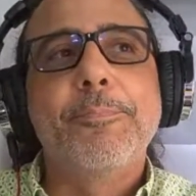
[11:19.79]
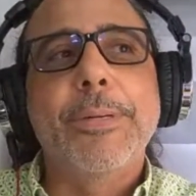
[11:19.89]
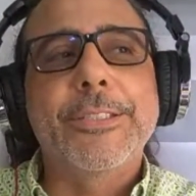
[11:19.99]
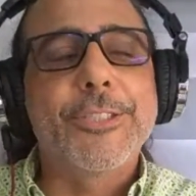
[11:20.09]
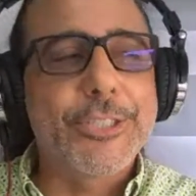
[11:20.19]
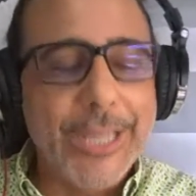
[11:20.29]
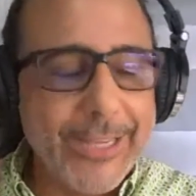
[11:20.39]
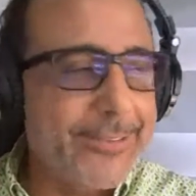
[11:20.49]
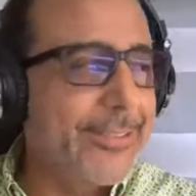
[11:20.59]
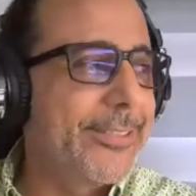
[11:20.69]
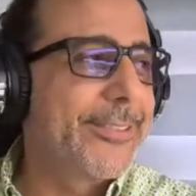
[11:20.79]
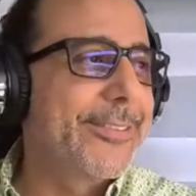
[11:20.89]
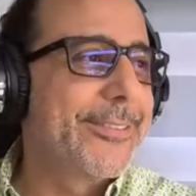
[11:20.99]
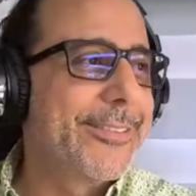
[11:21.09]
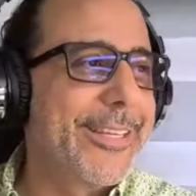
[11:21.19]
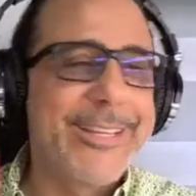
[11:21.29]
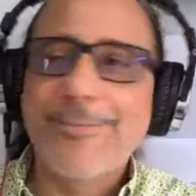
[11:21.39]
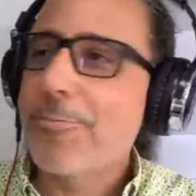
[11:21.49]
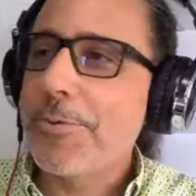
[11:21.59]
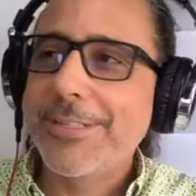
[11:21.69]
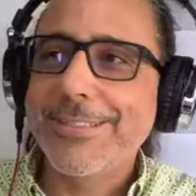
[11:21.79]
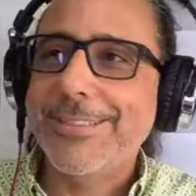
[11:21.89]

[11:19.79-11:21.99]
But shit, we